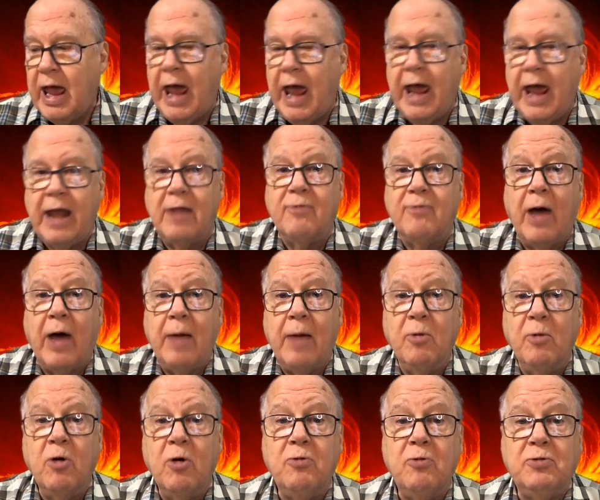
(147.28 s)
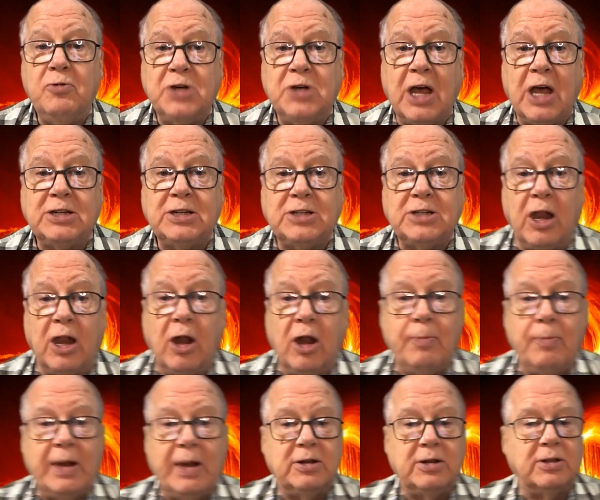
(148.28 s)
And if I move just a little
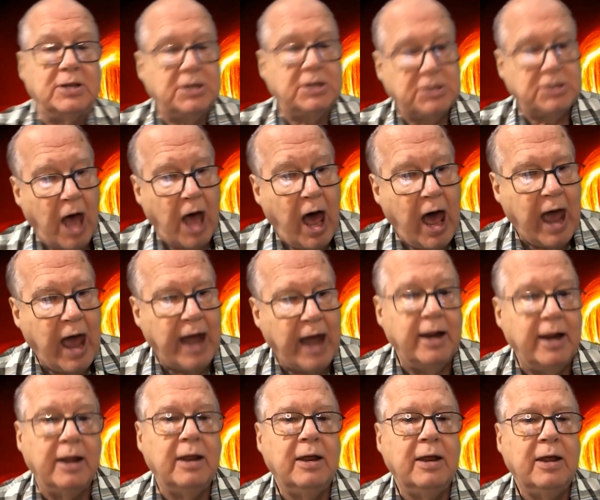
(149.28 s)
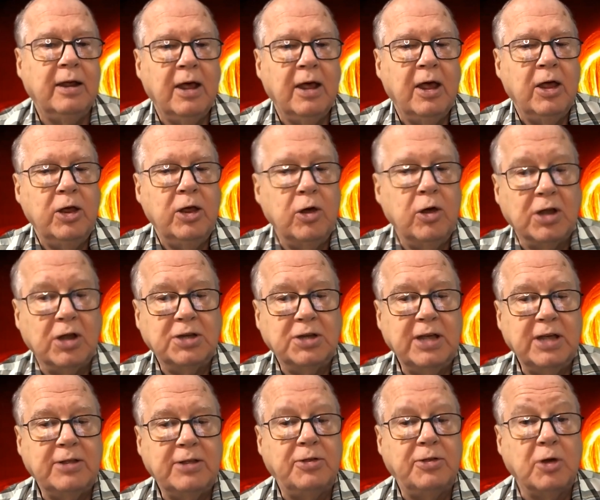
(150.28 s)
bit to the side, you can
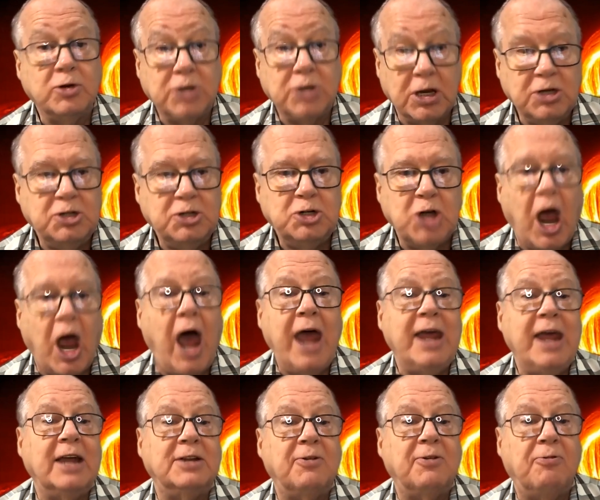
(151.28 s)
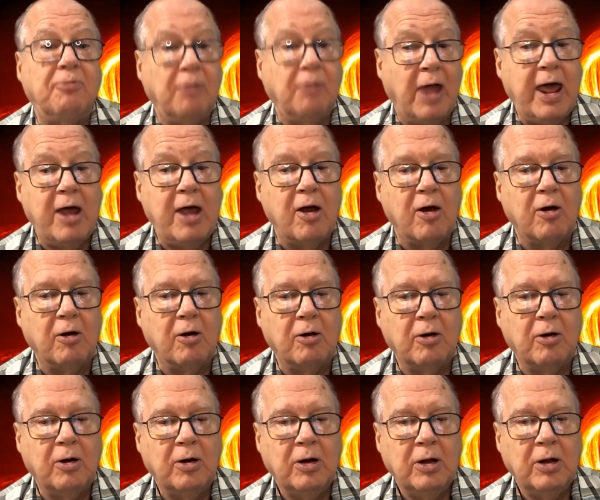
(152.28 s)
see that there's a giant flare
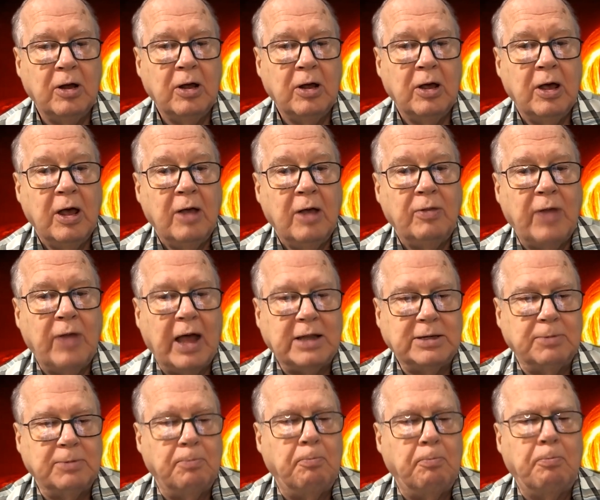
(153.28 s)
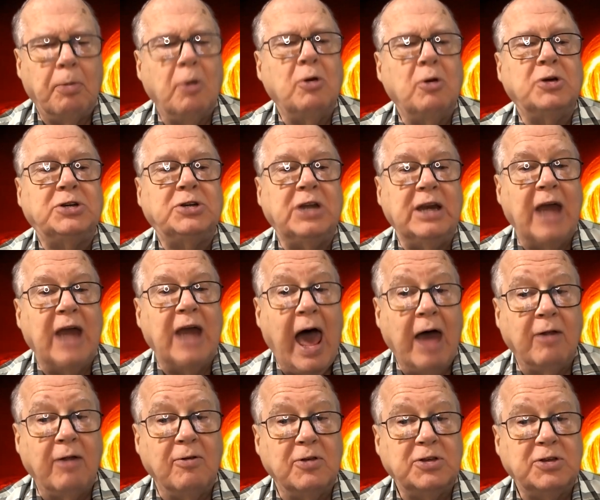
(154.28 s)
that's bursting
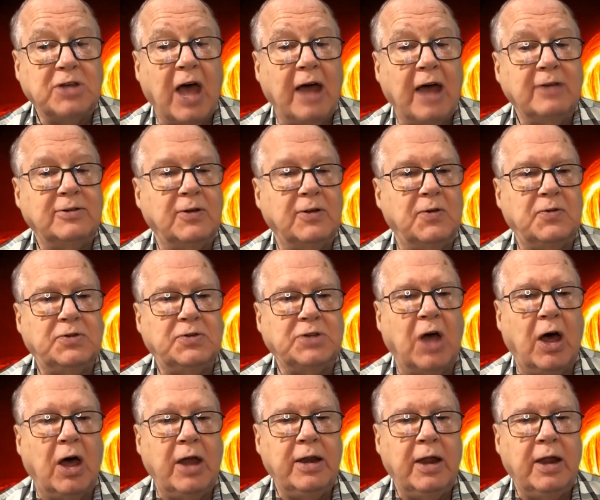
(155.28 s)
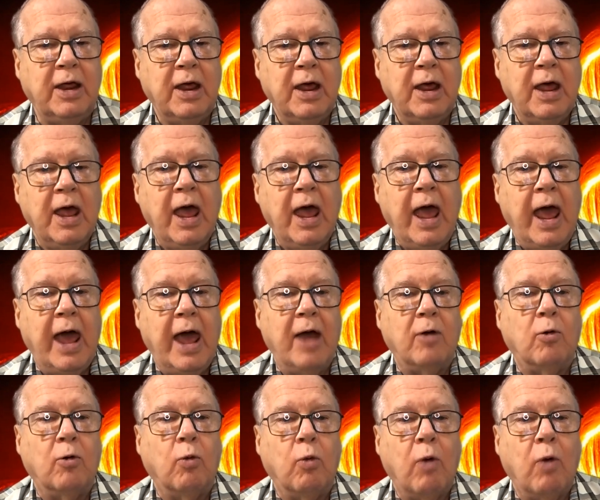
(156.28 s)
out of the sides of the sun.
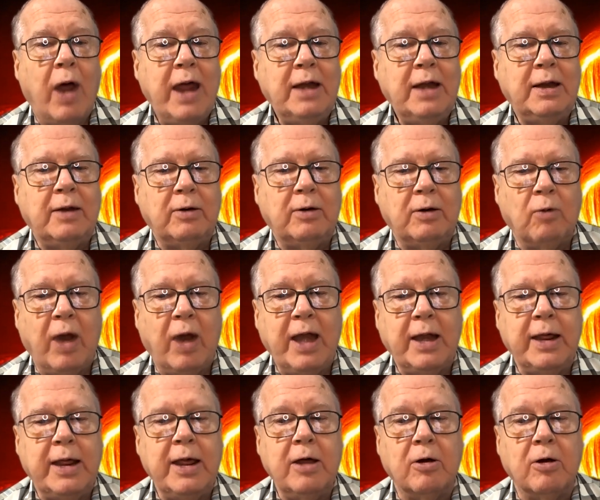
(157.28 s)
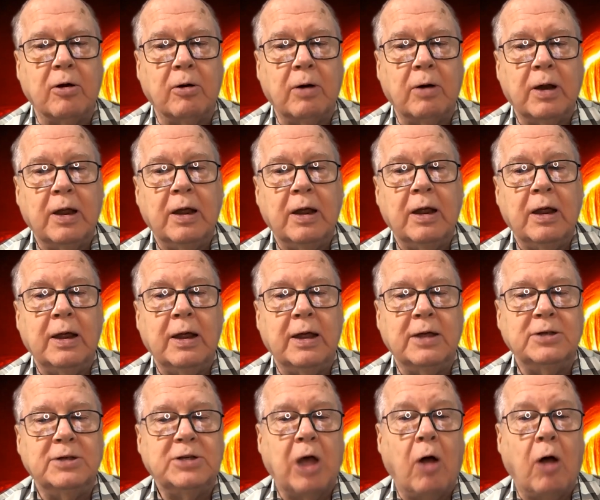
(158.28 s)
And right here
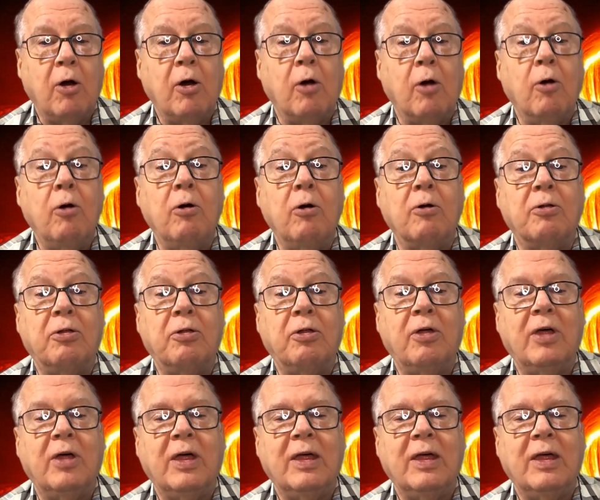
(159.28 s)
is our Earth,